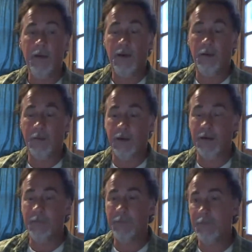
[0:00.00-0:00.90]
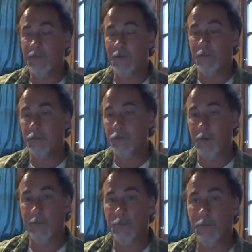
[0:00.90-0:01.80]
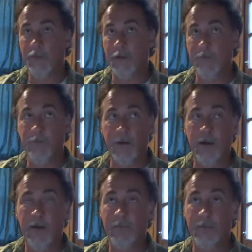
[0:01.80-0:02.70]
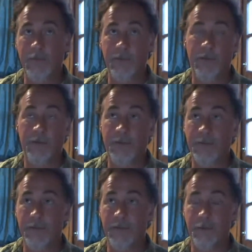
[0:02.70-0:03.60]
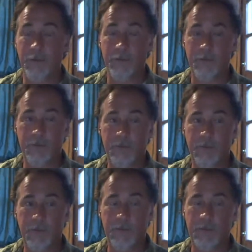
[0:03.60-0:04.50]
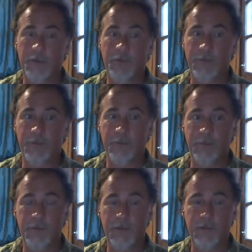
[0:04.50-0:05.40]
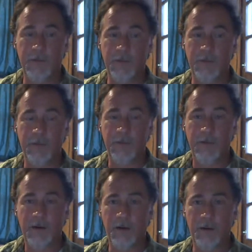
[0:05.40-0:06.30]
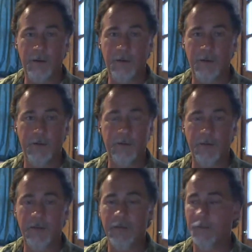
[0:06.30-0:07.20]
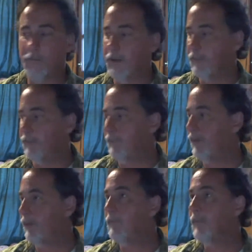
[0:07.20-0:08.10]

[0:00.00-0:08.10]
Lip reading: Okay, so 24 times 5 is it's close to 100 and, well, I don't even know,